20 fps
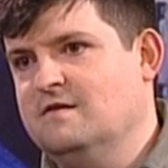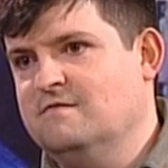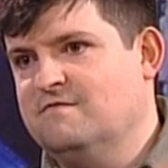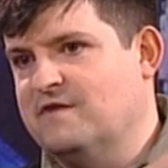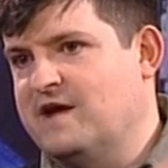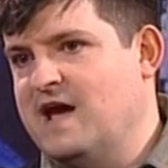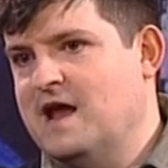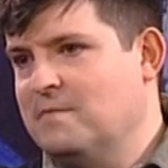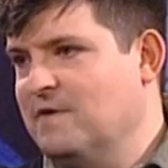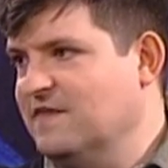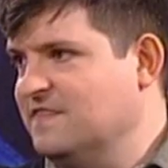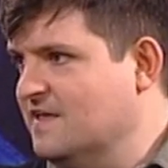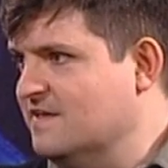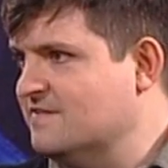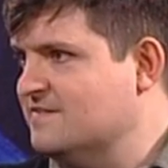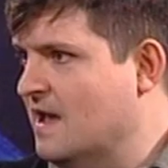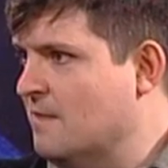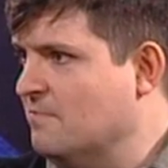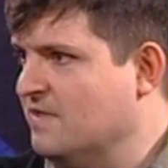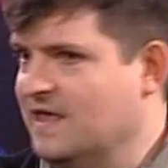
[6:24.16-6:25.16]
forget about the
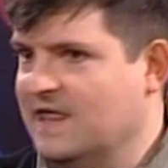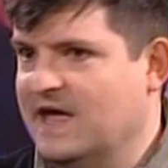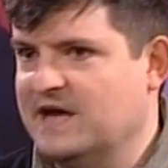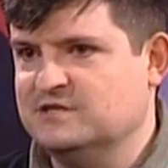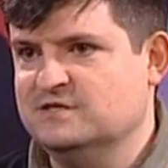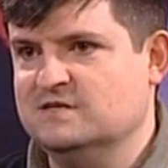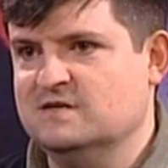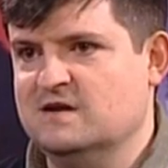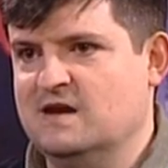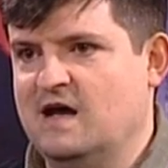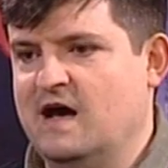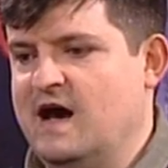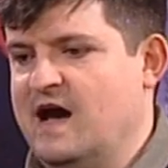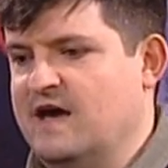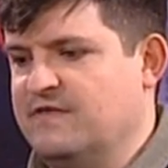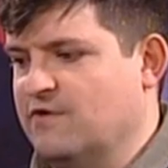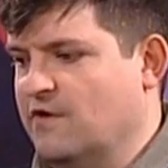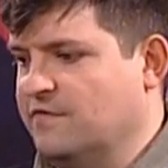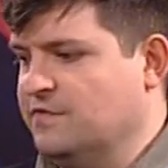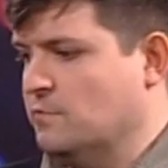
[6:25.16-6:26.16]
Assembly election. Yeah.
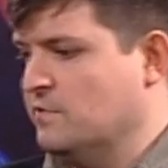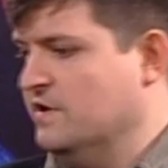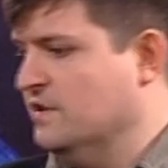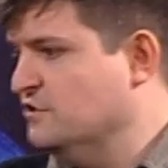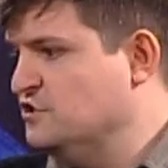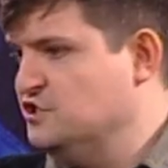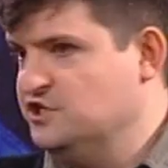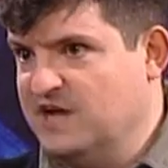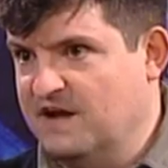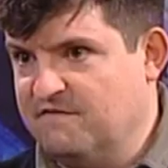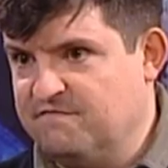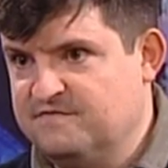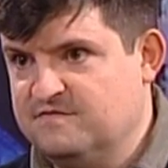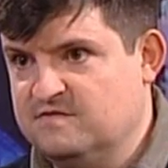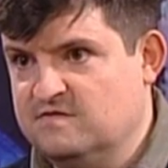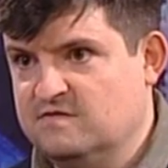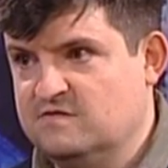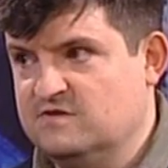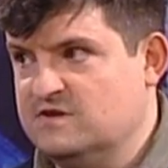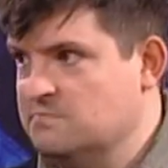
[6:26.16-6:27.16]
I thought the real
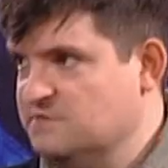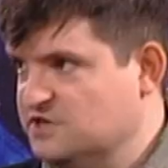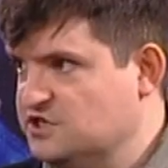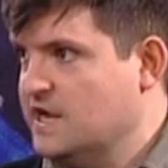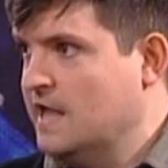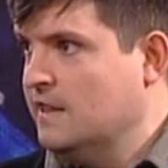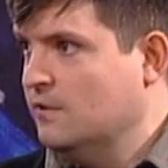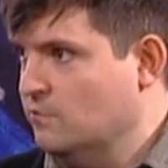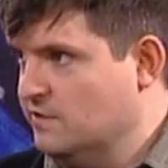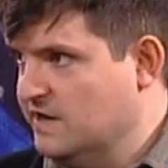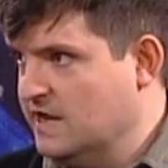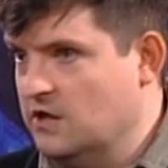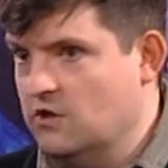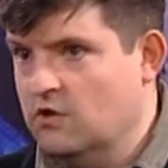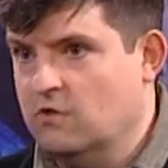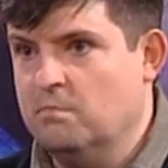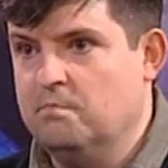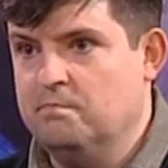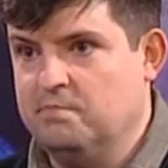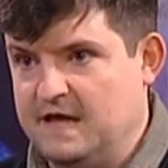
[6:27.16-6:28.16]
shift to Michelle
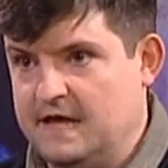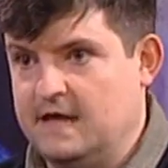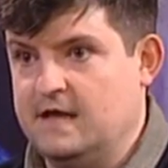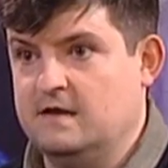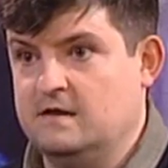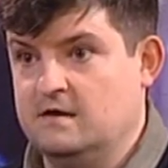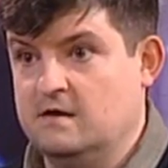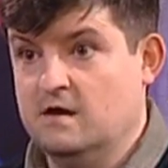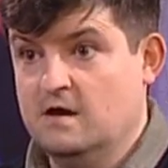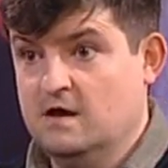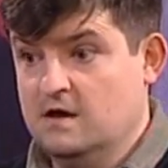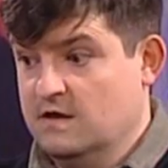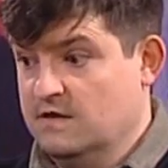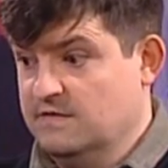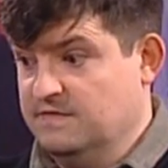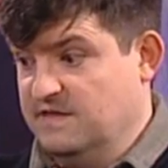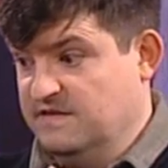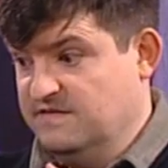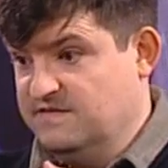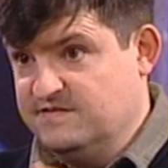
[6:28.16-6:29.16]
O'Neill being
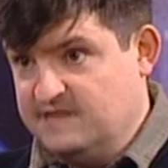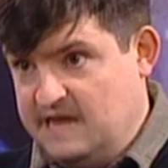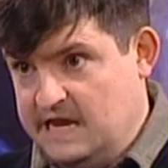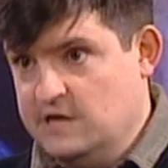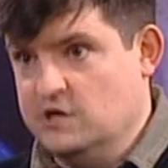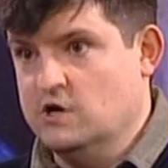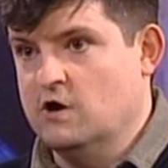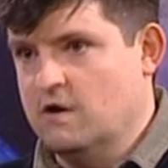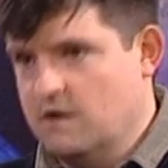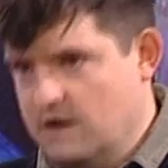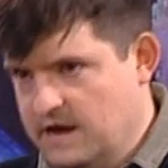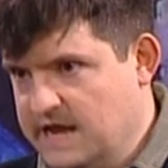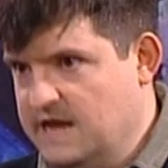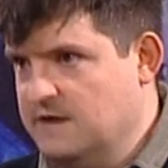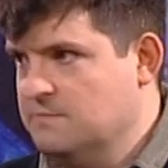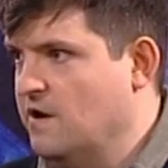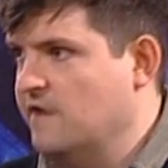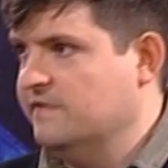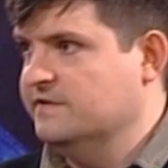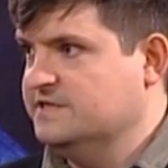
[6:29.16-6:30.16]
the senior
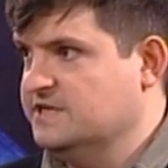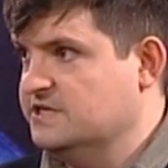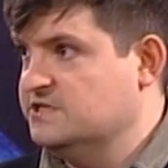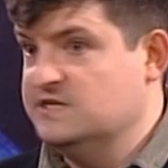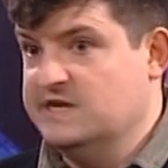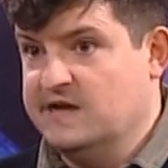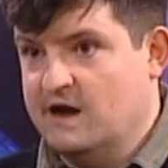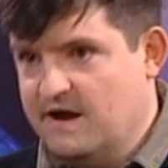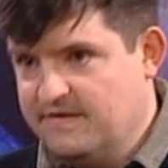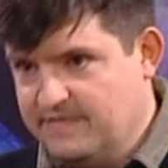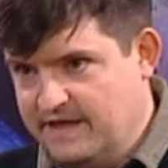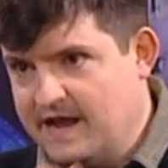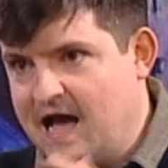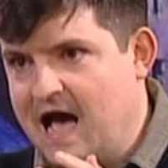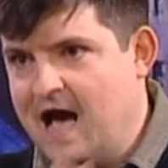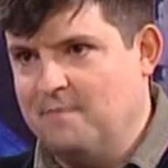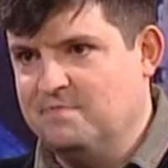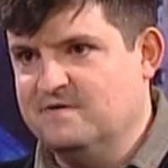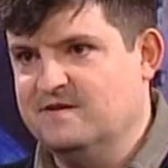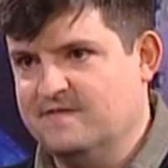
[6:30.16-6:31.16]
lead politician here, I think,
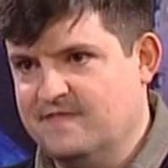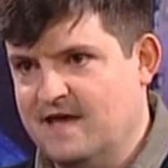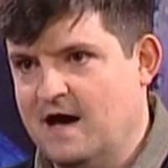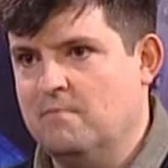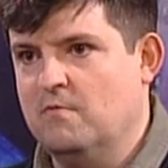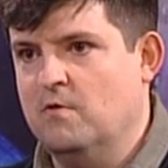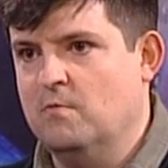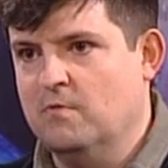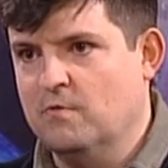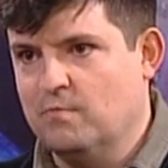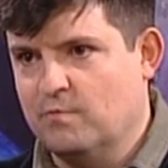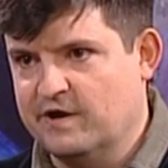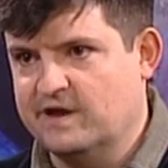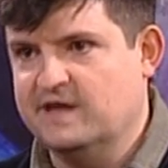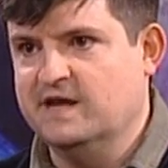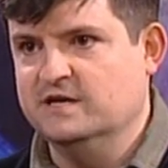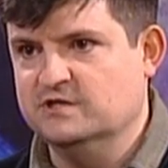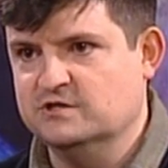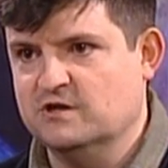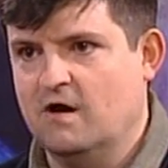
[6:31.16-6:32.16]
happened in that moment where
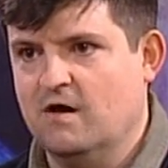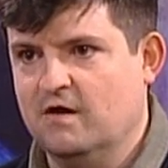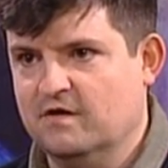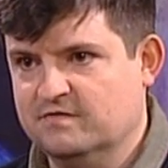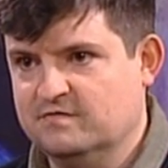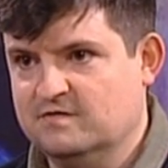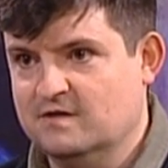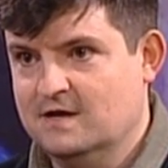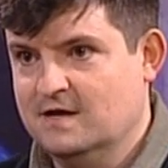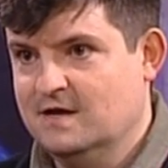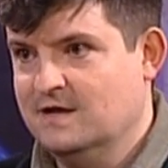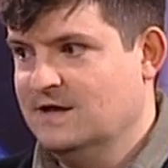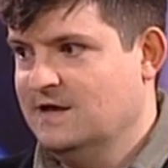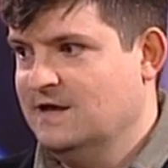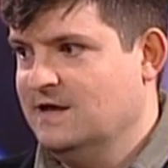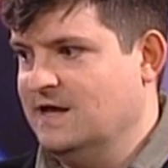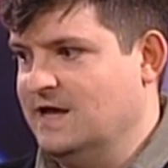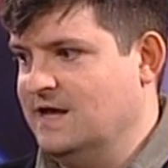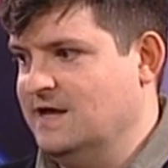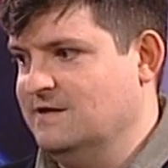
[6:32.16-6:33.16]
King Charles
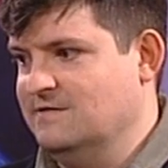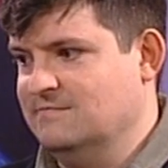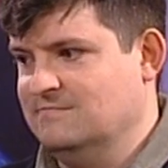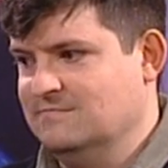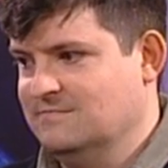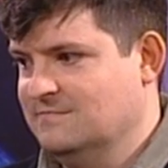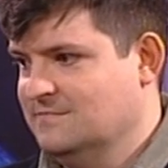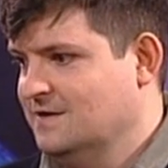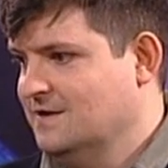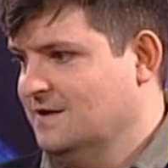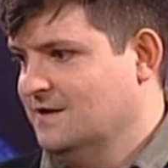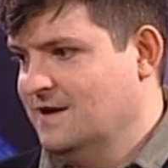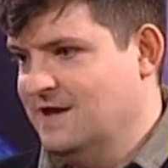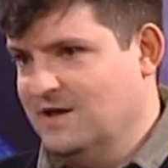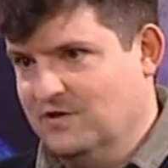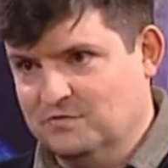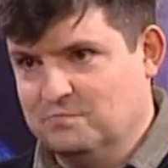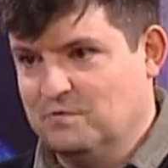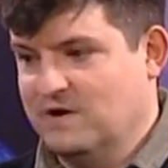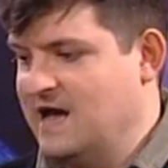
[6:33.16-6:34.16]
in
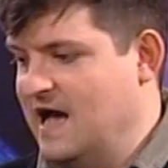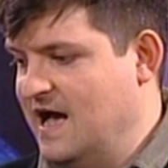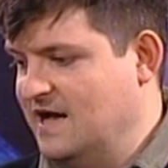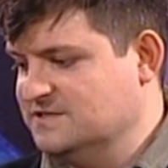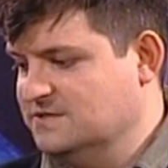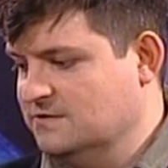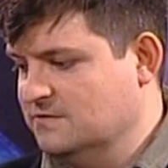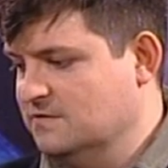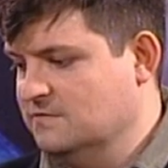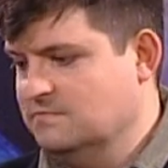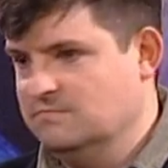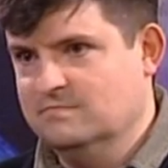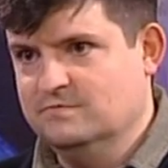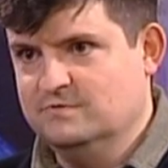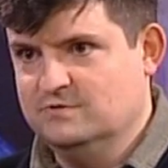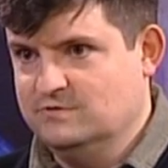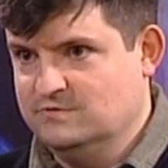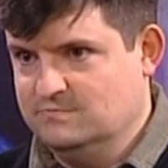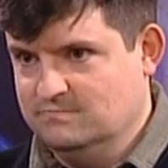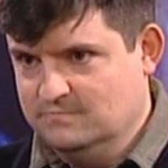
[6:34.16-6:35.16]
Hillsborough Castle
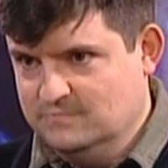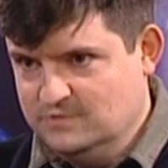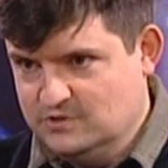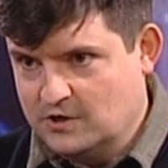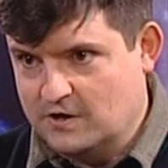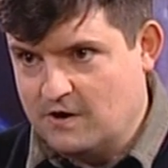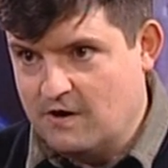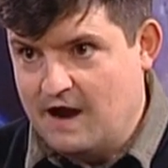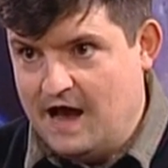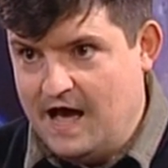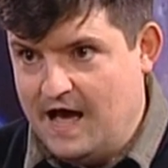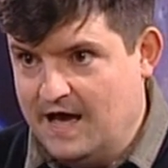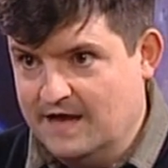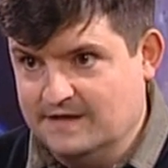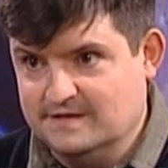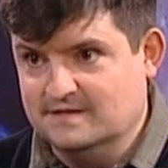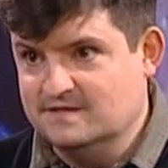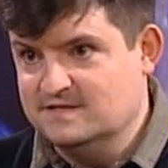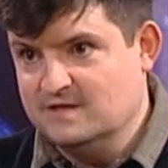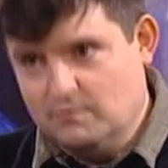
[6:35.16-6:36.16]
shook her
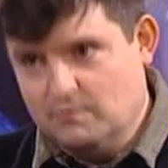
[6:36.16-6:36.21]
hand and